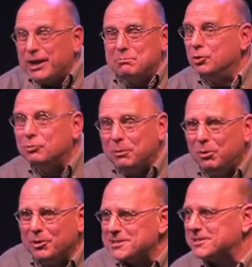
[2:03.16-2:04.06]
write book
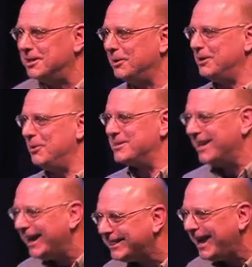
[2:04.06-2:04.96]
reports. You know, I know it's
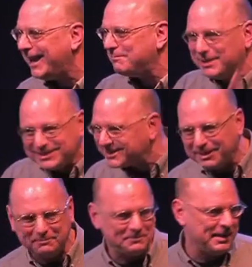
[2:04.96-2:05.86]
not that, but
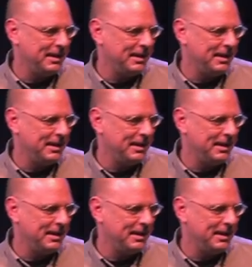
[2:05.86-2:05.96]
something.